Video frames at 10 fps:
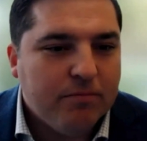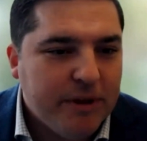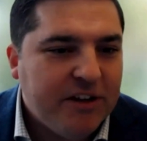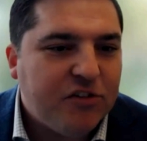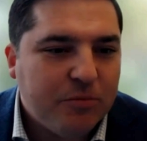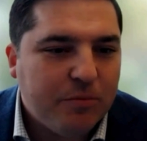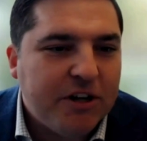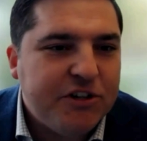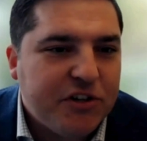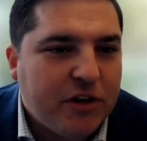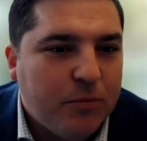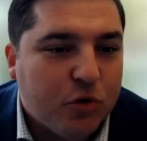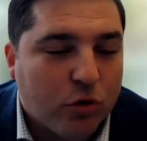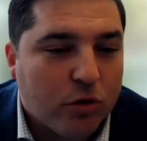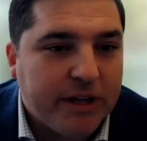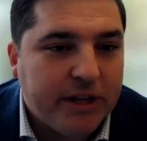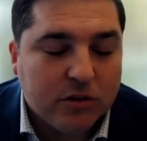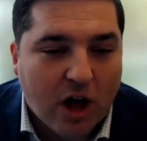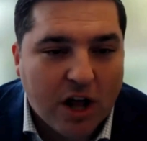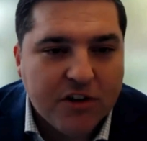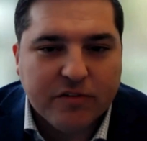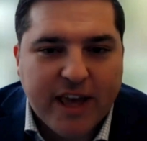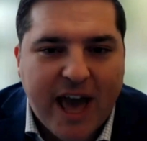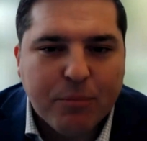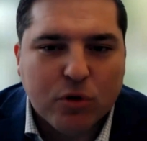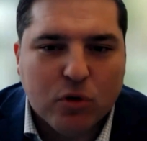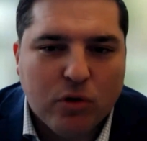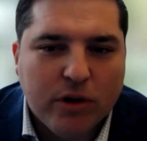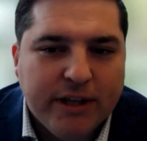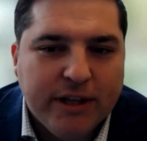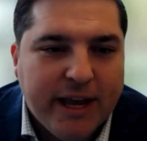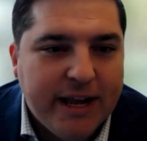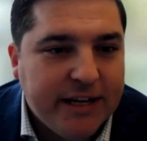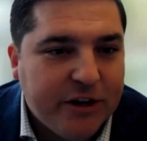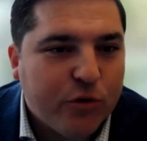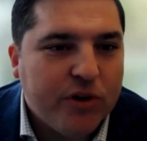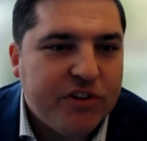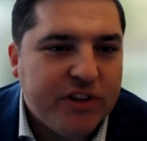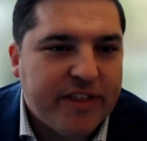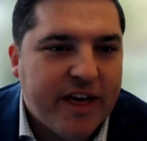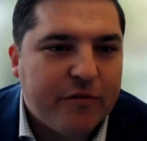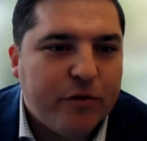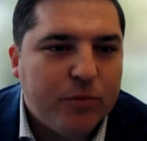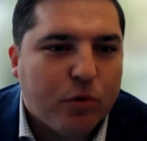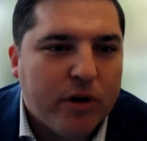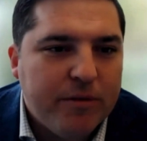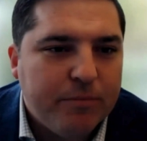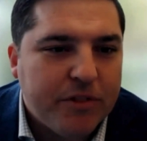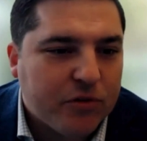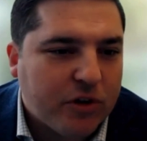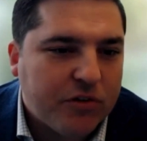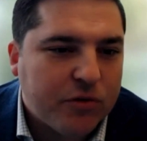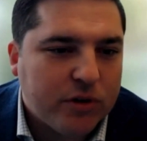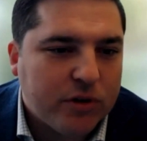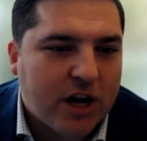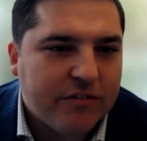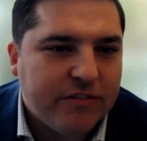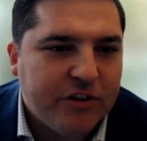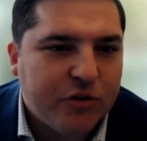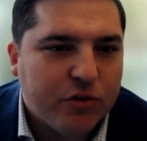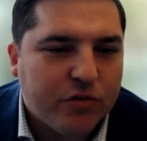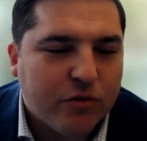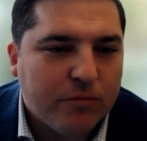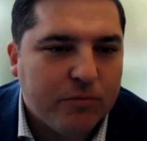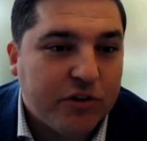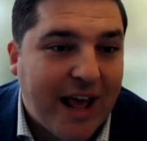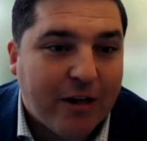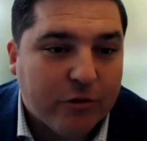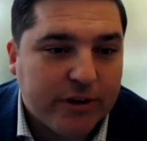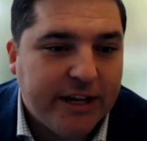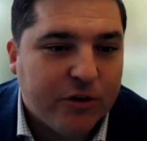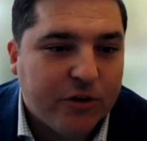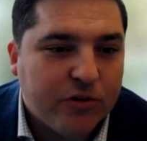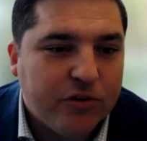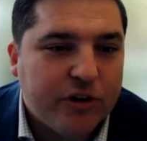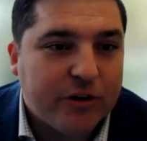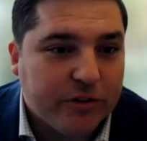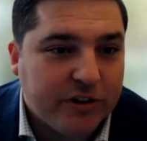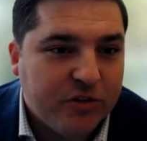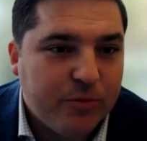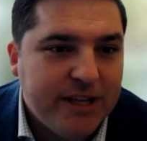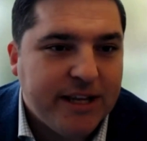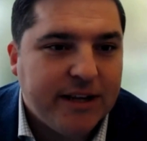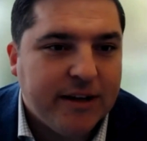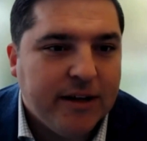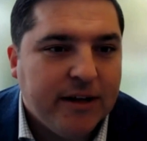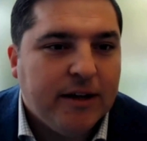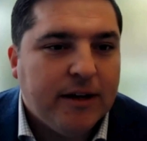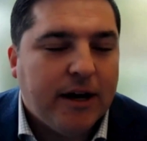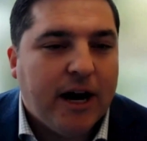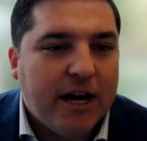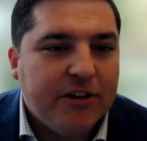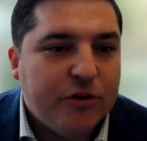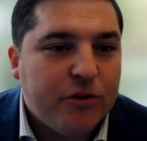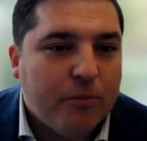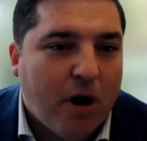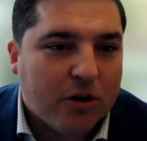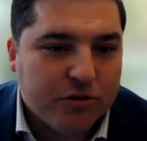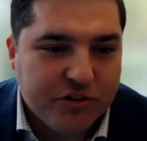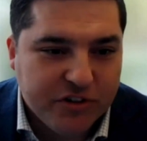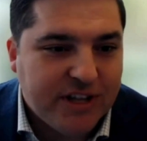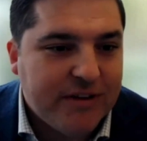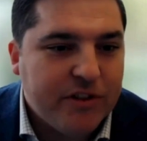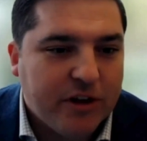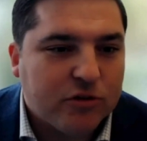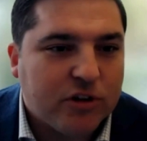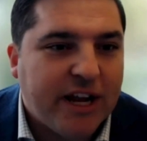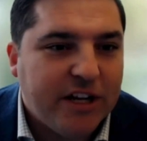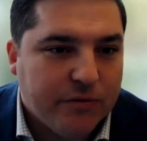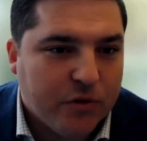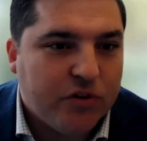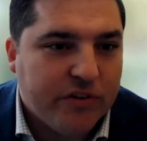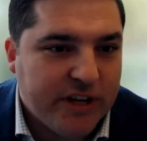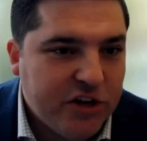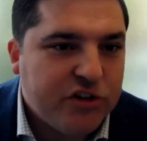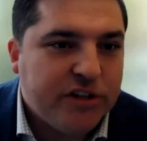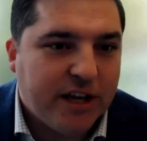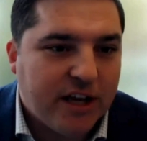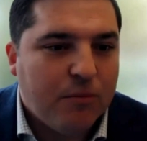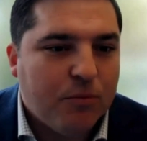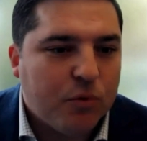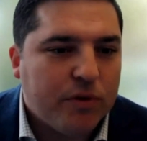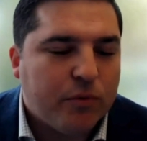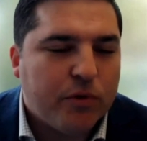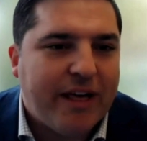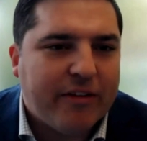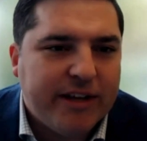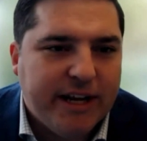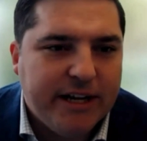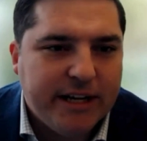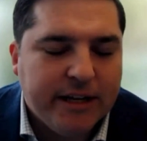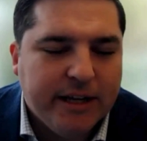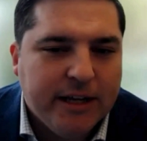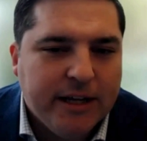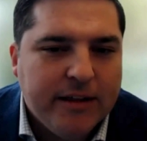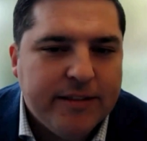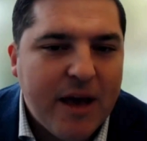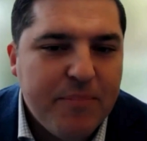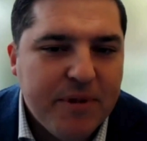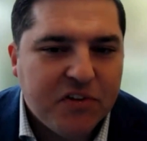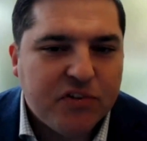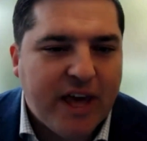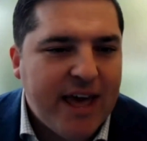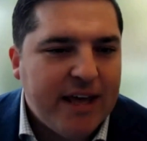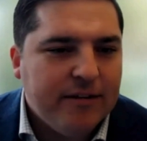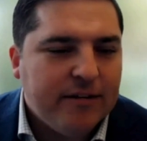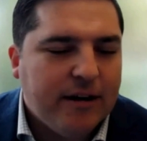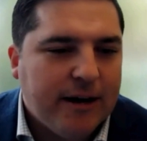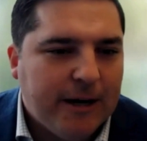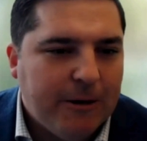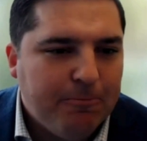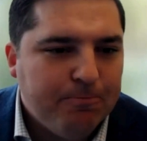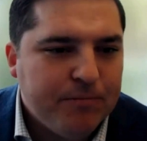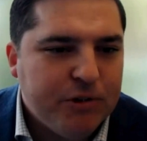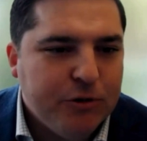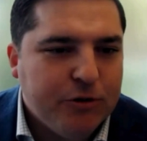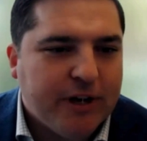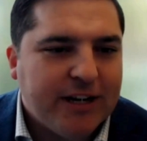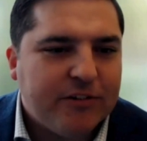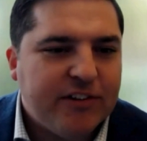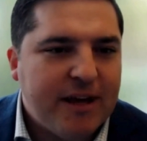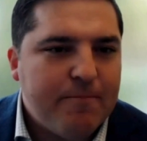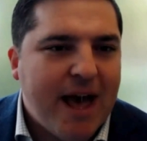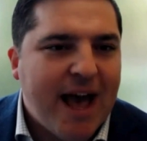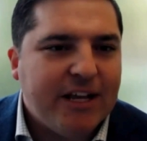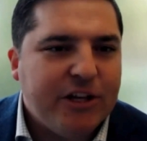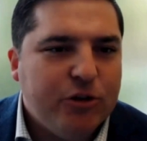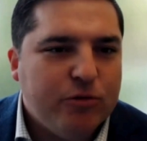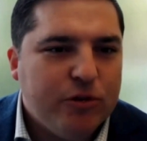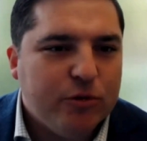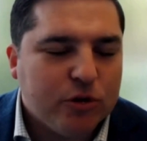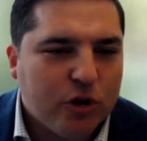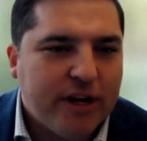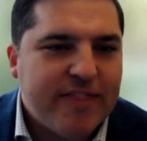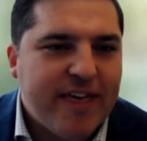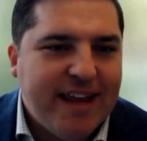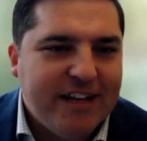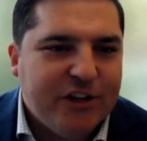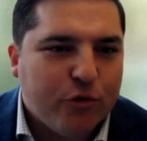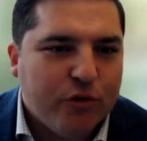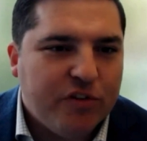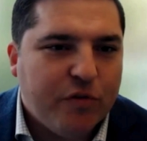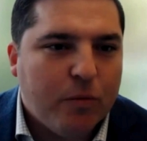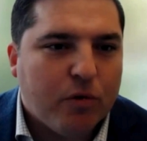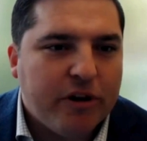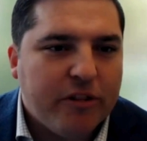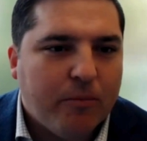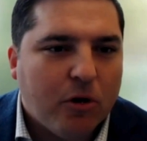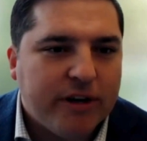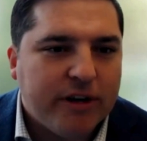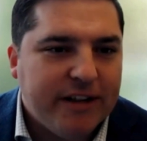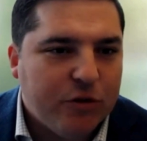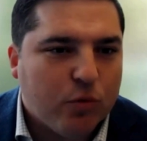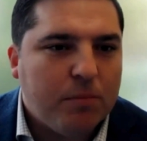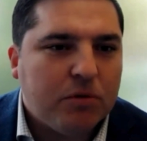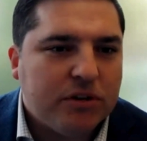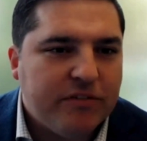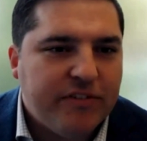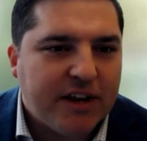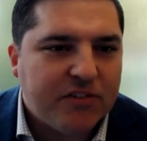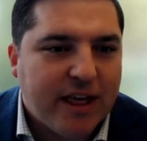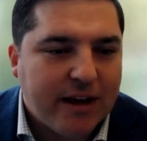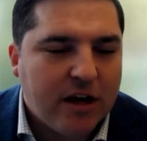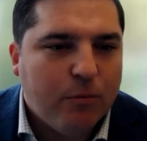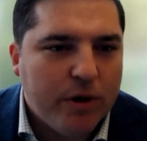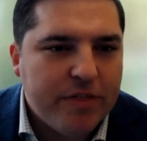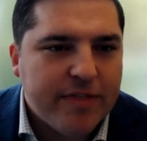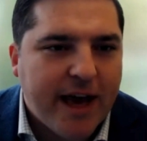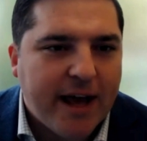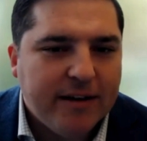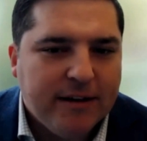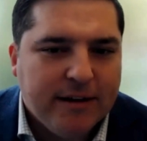being sponges and absorbing lots of capital and increasing that footprint, but there's also lot of interest from just allocators, generally speaking, to the model, just given the underlying diversification that comes with allocating. That being said, you kind of step back and you look at that increased footprint in the market and the ripple effects that come with that.